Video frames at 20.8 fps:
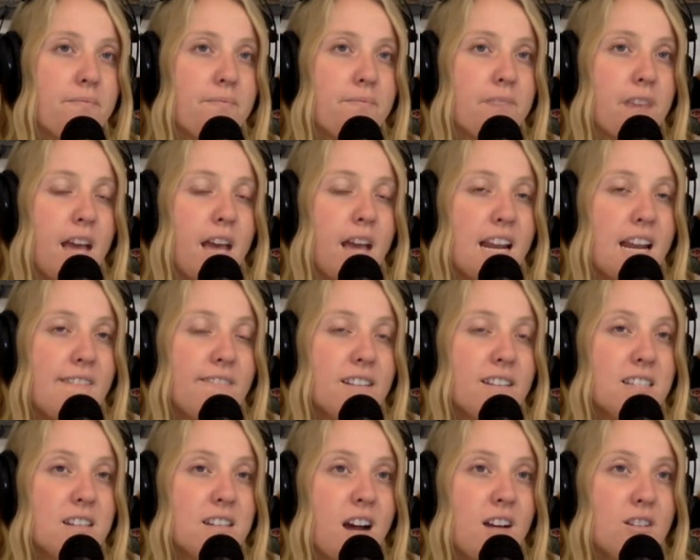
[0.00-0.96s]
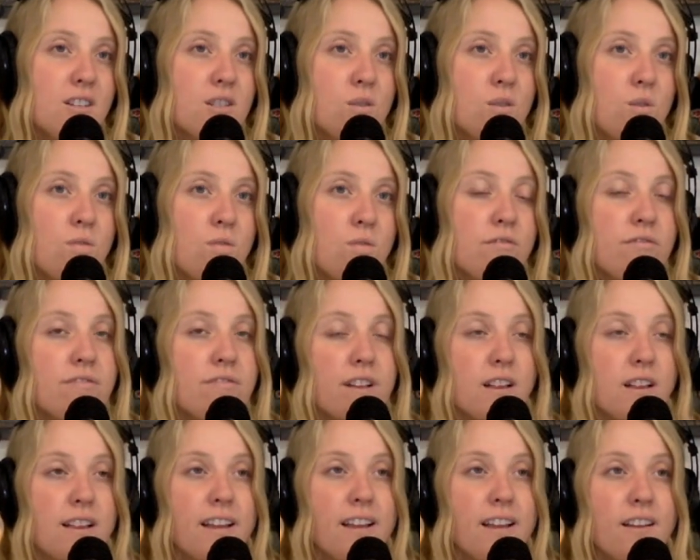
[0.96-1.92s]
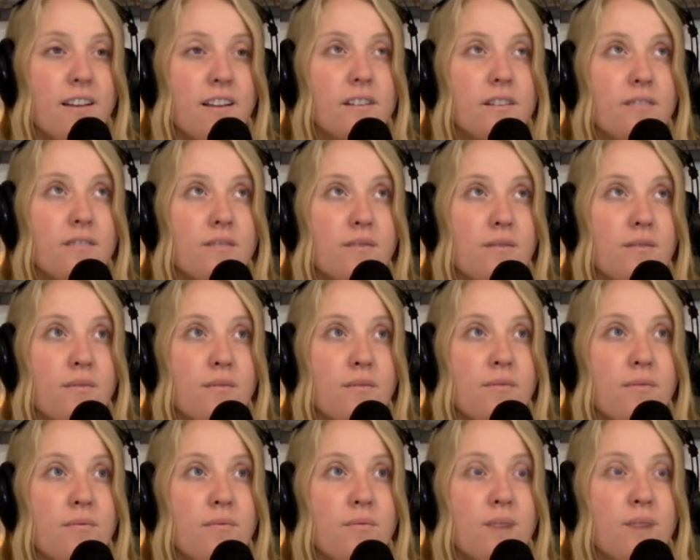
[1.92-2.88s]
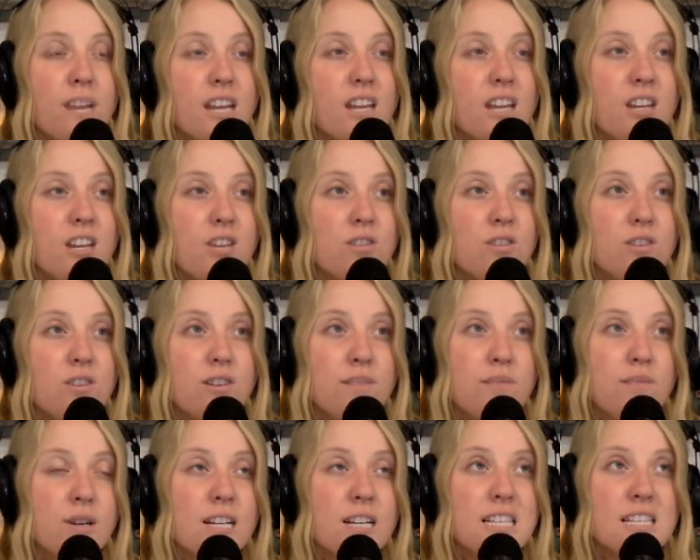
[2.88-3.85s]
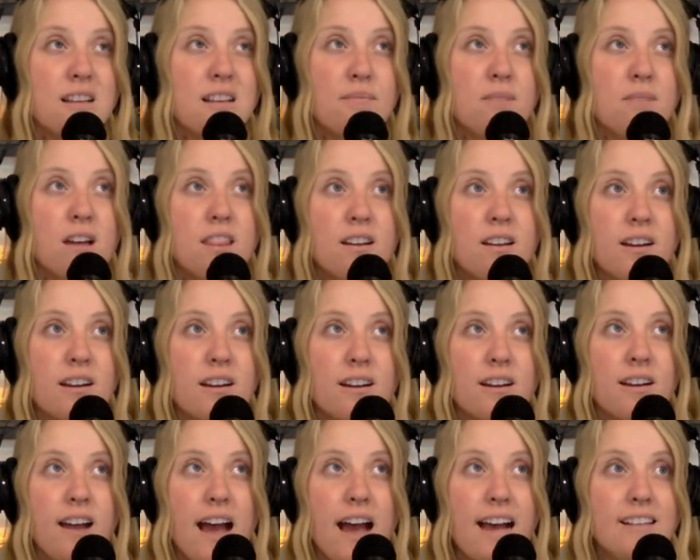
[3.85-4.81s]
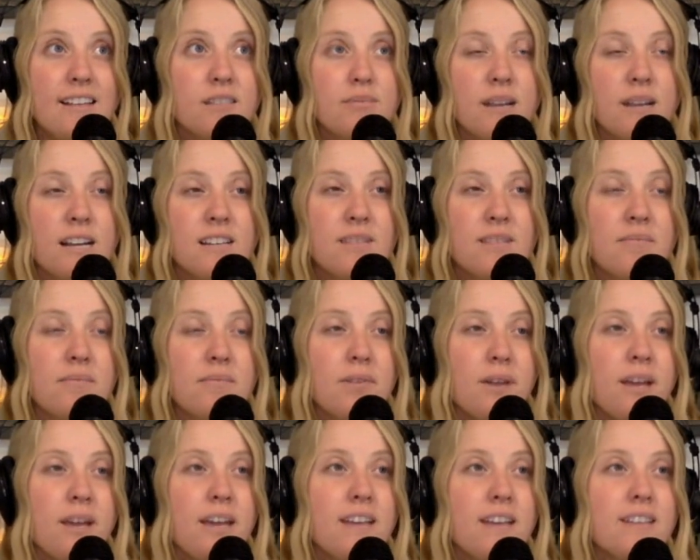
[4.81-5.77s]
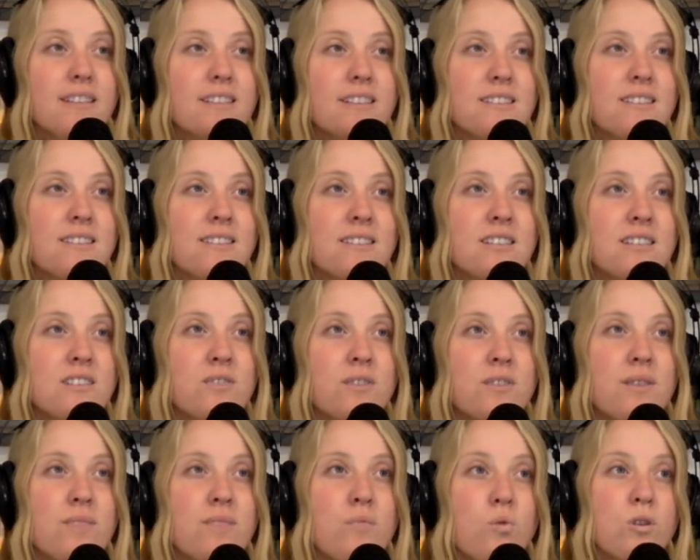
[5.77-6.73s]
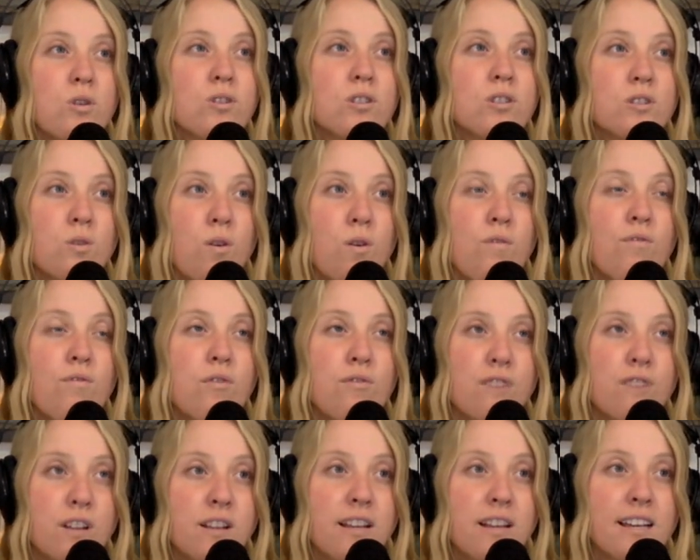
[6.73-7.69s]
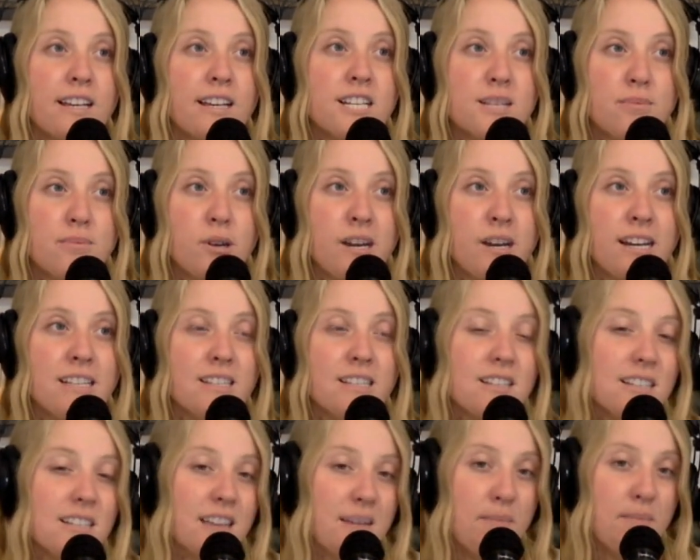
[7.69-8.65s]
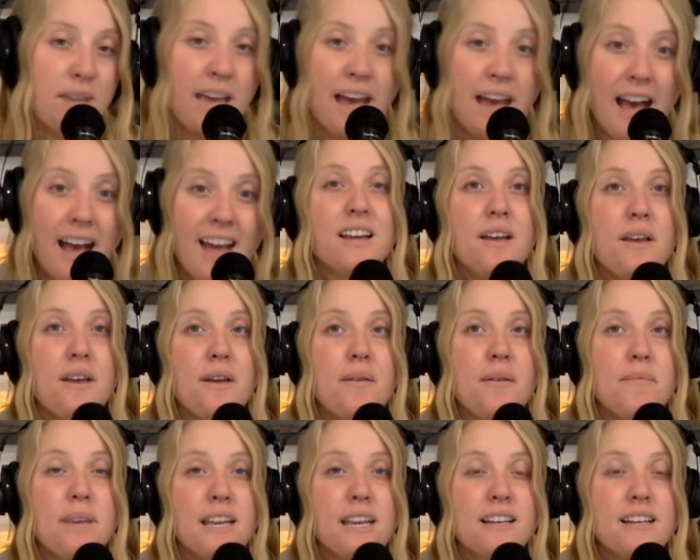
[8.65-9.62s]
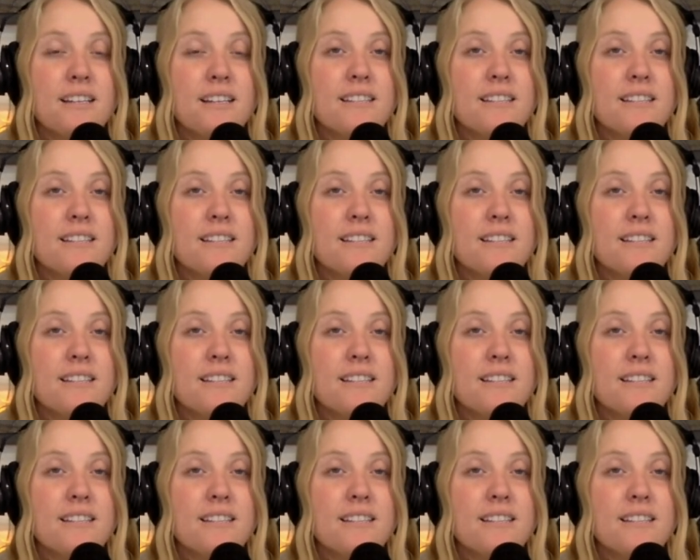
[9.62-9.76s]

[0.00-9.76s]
and if it's not soul fulfilling well what can you do to put some other aspect in place so that more soul fulfilling experiences can be had because